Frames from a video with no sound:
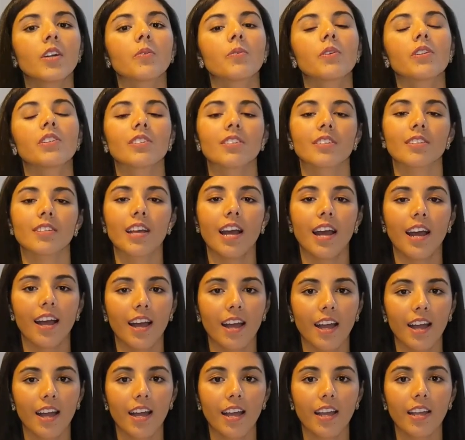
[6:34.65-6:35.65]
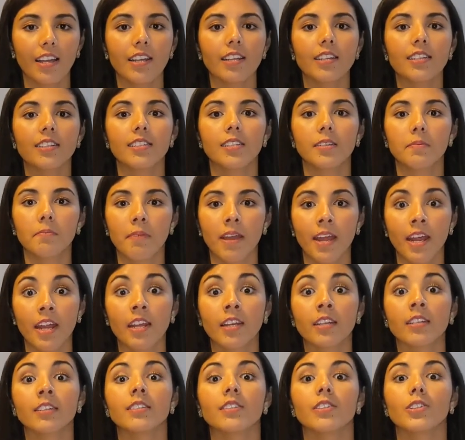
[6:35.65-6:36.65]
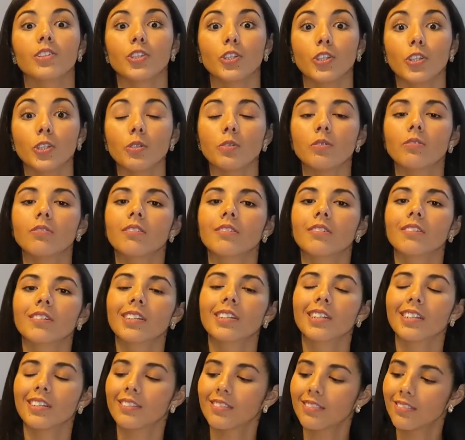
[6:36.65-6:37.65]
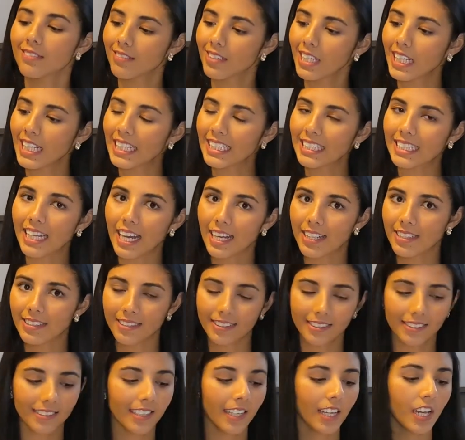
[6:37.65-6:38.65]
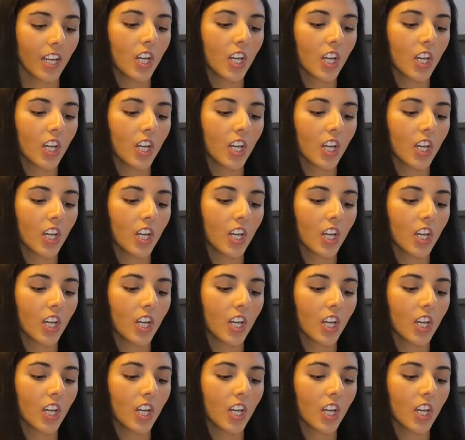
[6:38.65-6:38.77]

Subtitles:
which is I demand you. He does.